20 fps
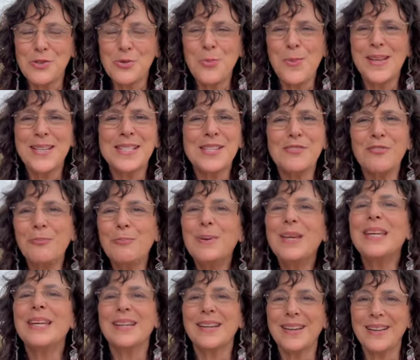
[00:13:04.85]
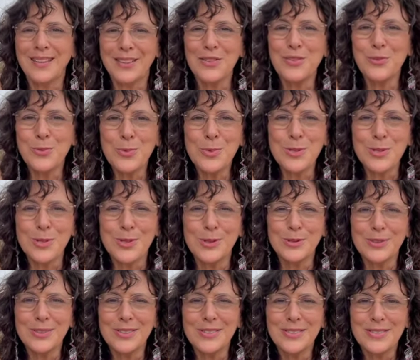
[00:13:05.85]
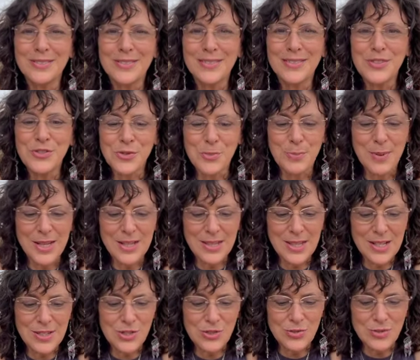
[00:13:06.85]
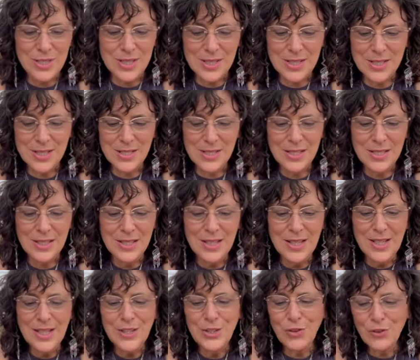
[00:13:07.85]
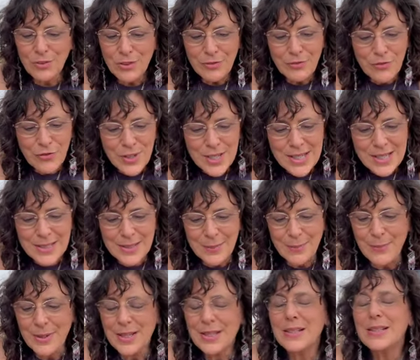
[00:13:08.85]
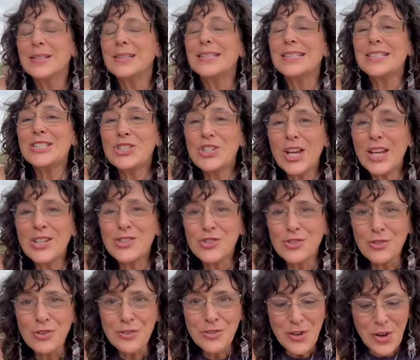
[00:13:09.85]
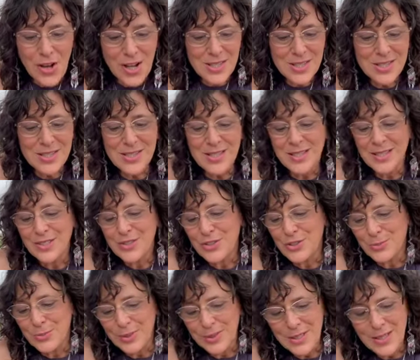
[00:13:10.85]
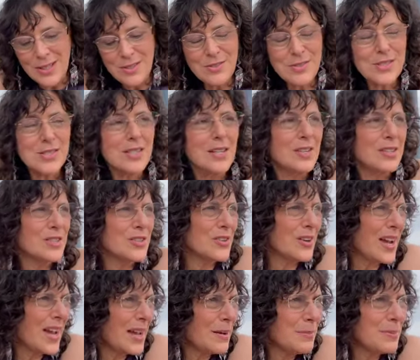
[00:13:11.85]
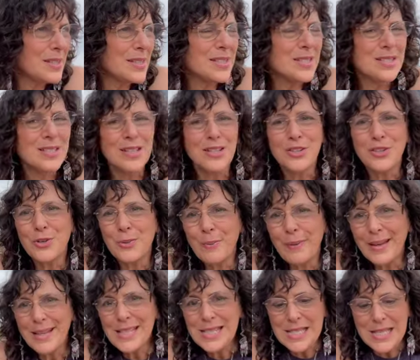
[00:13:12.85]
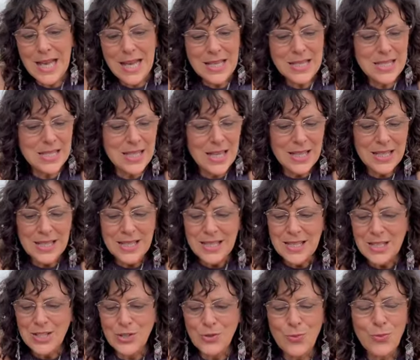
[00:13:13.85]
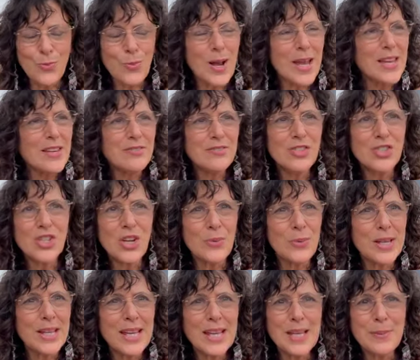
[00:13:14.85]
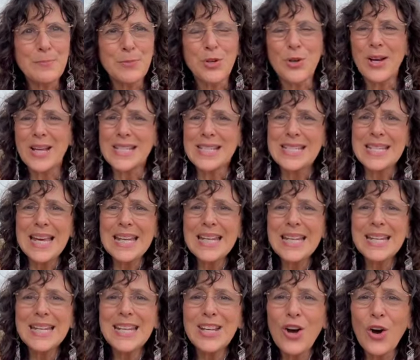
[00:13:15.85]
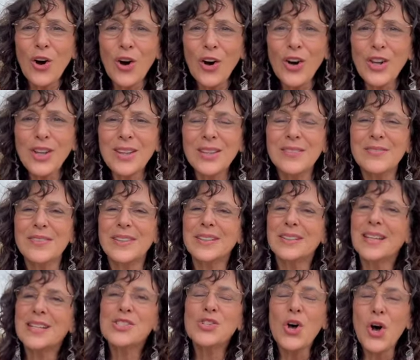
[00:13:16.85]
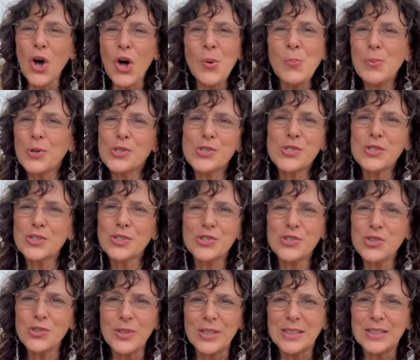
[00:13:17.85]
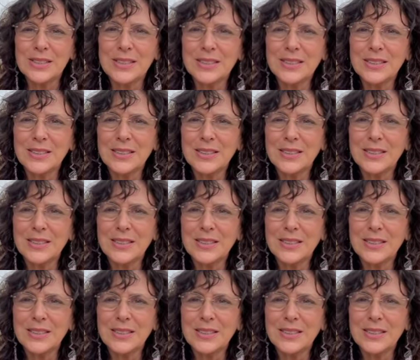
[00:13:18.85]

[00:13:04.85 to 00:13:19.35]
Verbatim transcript: your ways of being in the world. So make that choice. You have the freedom to change your thoughts, your beliefs, your habits, your mindsets, your way of showing up, your identity, all of it. That's all personal choice.